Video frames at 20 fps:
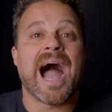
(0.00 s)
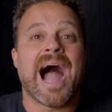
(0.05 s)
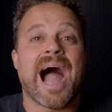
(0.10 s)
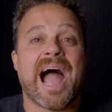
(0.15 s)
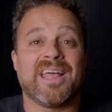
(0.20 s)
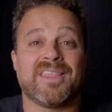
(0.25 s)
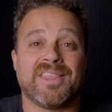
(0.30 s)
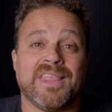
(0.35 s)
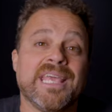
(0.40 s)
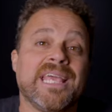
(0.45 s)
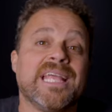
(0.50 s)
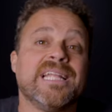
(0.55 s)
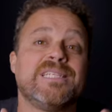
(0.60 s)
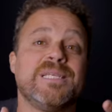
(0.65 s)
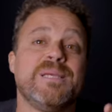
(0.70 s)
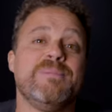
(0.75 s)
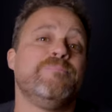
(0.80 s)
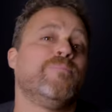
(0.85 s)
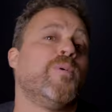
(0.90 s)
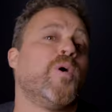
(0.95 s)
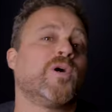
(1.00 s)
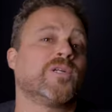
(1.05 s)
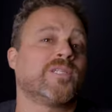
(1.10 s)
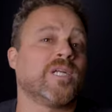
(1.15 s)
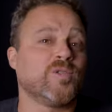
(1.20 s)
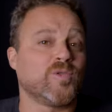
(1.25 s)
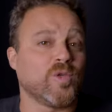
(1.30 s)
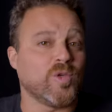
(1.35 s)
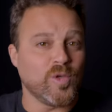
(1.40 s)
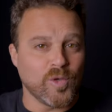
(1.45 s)
I think it's
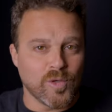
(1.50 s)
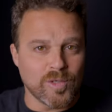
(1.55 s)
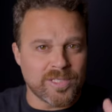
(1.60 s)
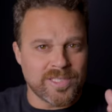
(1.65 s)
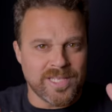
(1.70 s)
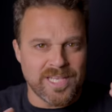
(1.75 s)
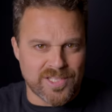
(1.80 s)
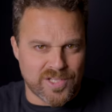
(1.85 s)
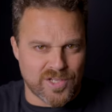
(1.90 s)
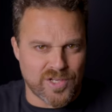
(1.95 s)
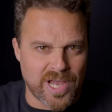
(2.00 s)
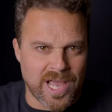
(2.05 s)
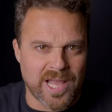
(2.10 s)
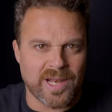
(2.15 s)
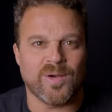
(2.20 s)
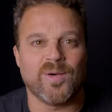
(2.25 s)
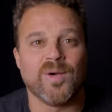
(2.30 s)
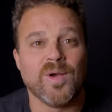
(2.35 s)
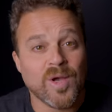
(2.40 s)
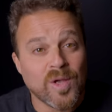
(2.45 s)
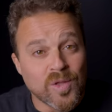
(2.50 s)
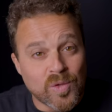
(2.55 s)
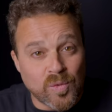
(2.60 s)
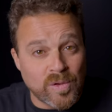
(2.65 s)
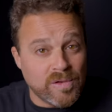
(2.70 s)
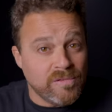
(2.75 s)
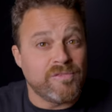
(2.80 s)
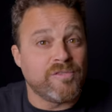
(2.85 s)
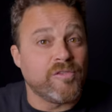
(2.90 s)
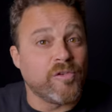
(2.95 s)
important to use this channel to
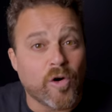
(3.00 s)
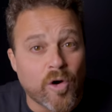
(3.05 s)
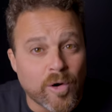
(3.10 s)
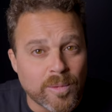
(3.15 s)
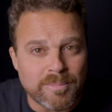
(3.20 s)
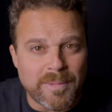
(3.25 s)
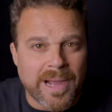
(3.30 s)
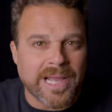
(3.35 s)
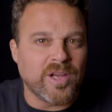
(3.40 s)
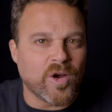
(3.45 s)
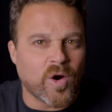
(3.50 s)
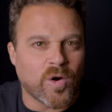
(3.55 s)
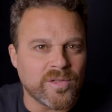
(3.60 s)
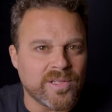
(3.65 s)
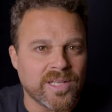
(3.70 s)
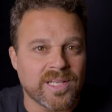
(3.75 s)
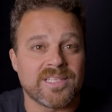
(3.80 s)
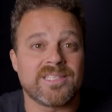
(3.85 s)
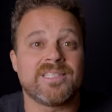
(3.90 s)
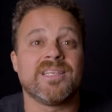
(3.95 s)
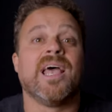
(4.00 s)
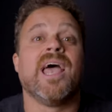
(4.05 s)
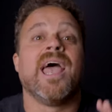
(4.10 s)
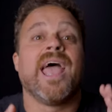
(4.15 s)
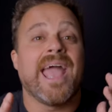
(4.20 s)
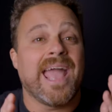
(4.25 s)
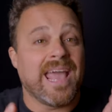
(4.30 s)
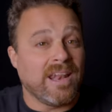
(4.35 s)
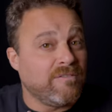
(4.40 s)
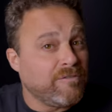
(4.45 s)
inform my audience
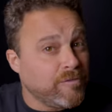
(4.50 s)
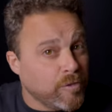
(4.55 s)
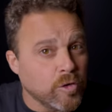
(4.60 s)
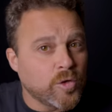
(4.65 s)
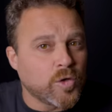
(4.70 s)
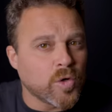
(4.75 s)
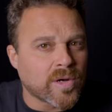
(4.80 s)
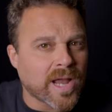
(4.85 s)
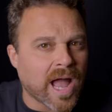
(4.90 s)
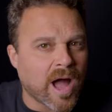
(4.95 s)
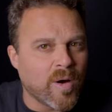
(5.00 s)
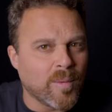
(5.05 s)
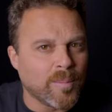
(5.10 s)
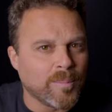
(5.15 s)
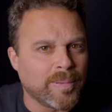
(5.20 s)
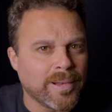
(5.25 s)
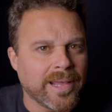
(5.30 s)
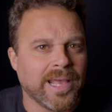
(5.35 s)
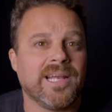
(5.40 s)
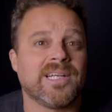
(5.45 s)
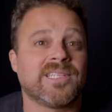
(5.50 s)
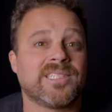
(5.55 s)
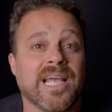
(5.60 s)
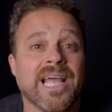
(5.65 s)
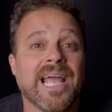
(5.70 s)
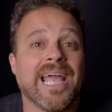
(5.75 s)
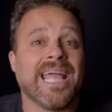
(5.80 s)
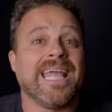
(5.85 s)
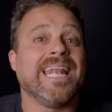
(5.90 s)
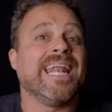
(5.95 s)
and future Cajon players
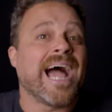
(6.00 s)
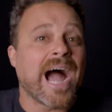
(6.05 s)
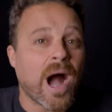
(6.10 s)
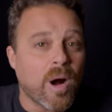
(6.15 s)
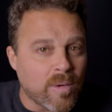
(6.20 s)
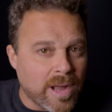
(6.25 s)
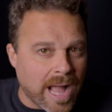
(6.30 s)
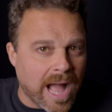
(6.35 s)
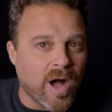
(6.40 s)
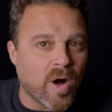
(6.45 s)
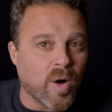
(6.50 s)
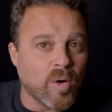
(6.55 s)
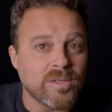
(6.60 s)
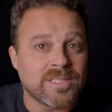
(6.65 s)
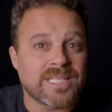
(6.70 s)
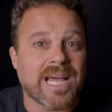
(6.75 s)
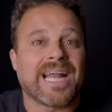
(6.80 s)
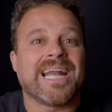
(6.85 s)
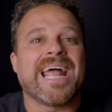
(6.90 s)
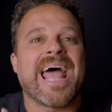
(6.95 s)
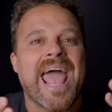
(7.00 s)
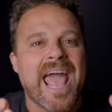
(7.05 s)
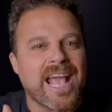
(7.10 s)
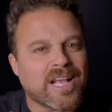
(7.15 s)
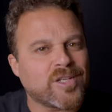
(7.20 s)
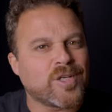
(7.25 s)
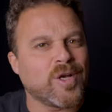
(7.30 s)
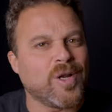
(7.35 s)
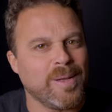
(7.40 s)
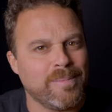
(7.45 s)
in how Cajons are
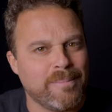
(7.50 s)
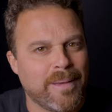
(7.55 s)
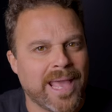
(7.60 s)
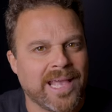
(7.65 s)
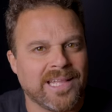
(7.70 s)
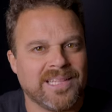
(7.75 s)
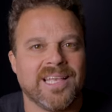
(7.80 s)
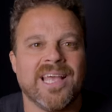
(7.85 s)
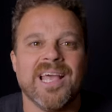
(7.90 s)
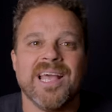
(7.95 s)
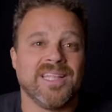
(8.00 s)
actually made,